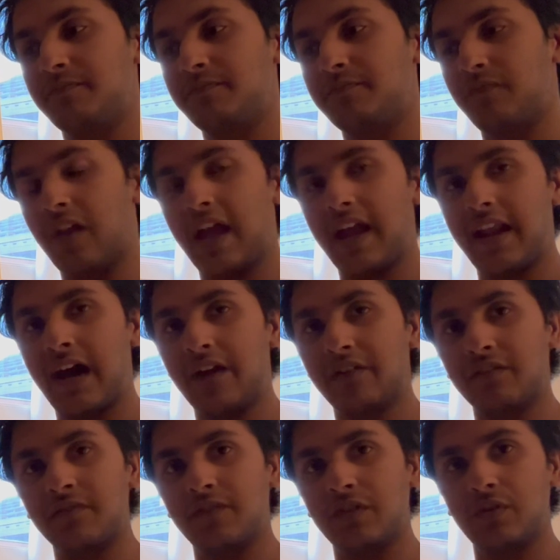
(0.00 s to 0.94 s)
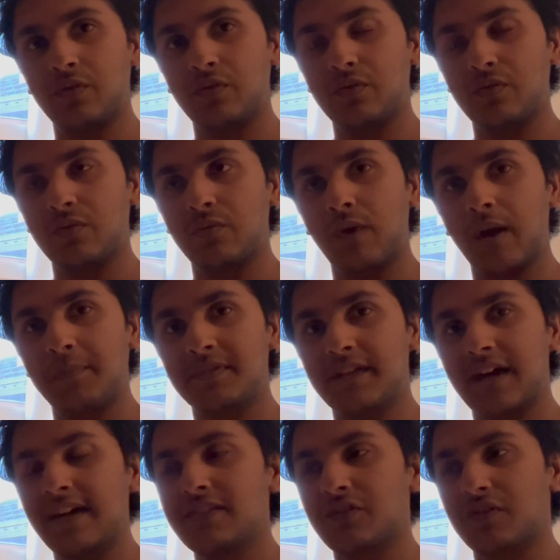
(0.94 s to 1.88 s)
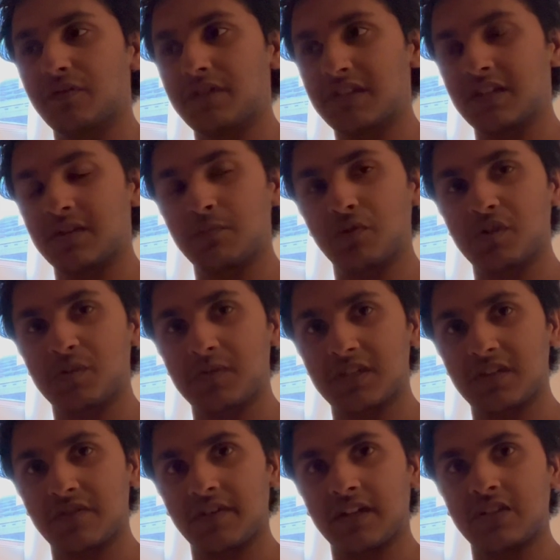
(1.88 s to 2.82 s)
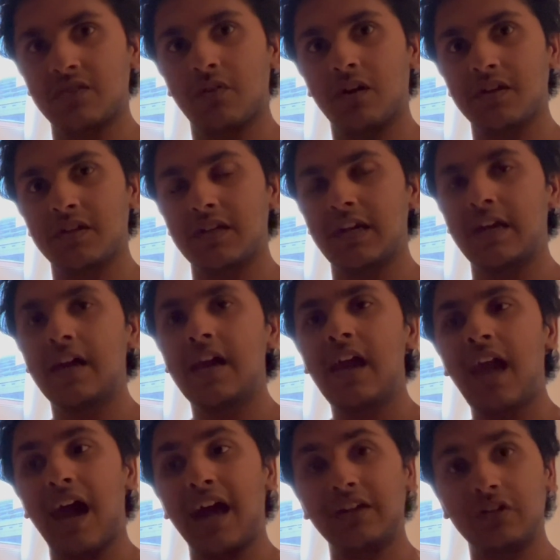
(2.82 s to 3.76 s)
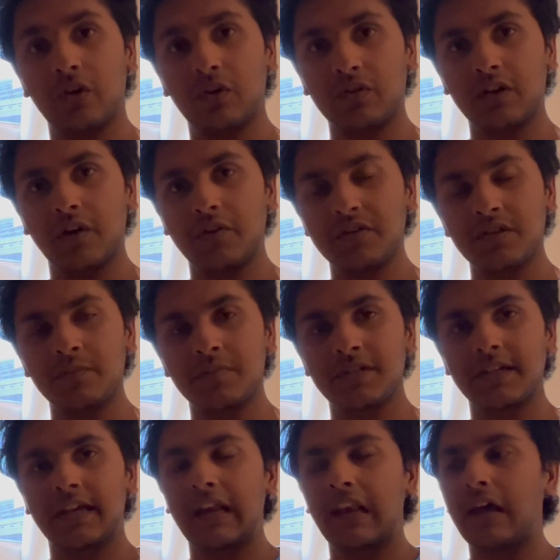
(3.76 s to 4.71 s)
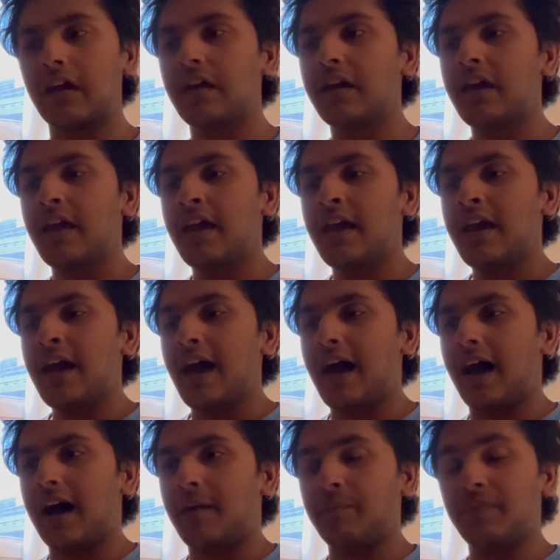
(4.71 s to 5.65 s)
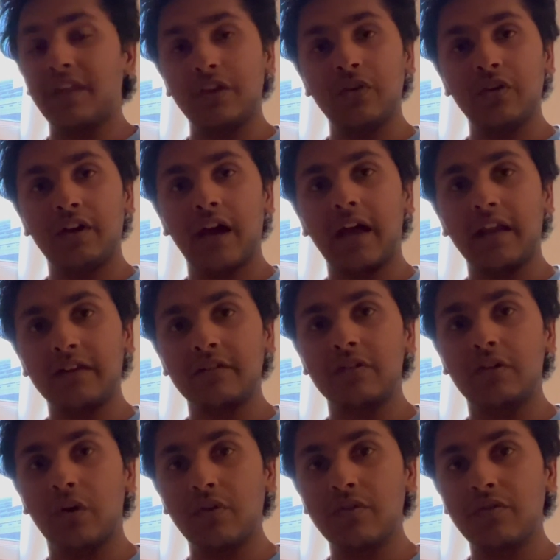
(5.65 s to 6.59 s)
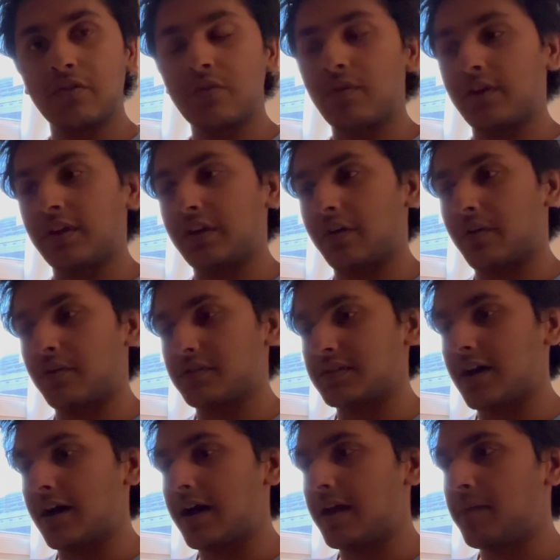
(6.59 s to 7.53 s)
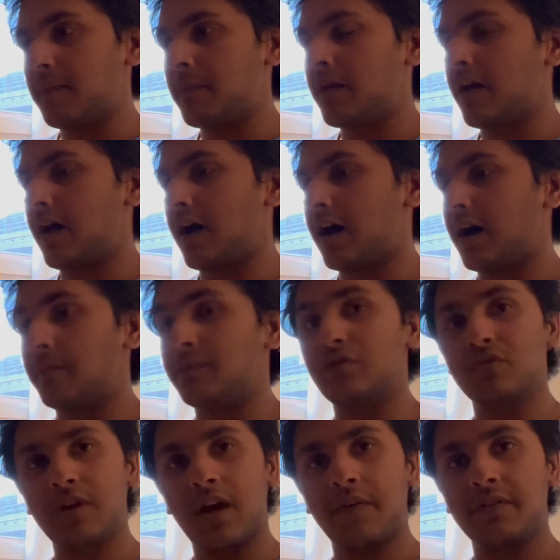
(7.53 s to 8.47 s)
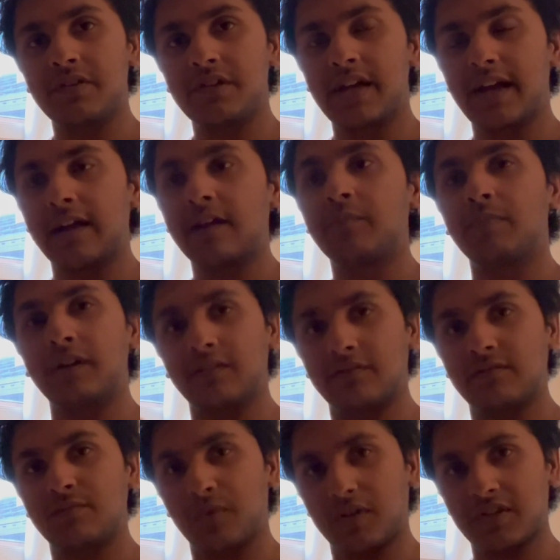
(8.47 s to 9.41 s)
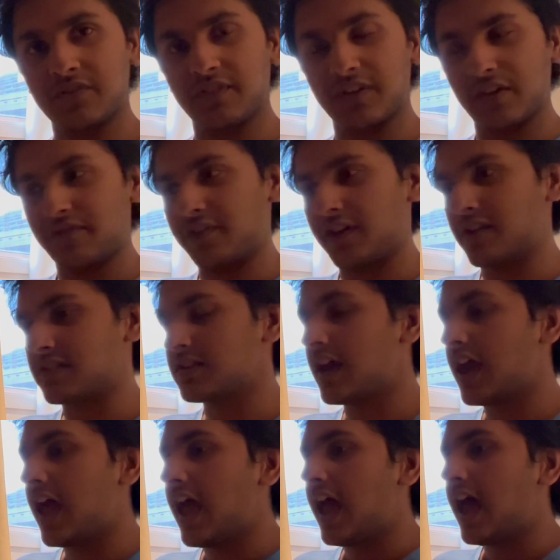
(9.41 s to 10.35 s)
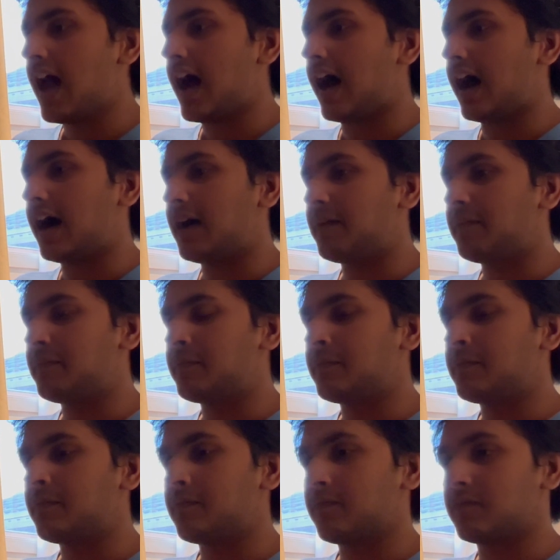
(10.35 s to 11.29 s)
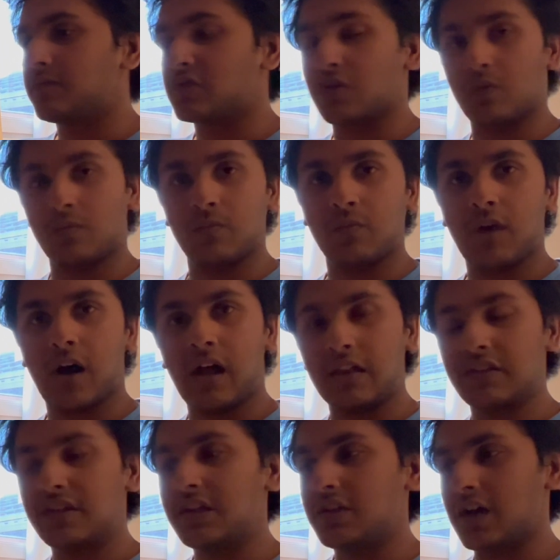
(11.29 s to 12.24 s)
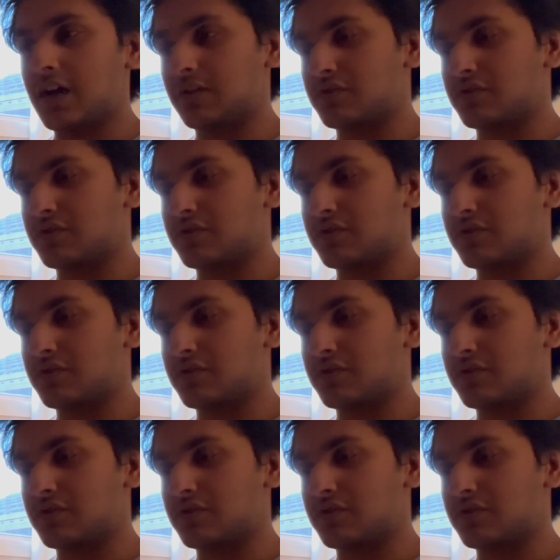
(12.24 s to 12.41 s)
laid out a few websites, obviously more specific to Aussie and Gold Coast in particular, that you can go through in your own time. Do have a check, but watch the video first. So I'll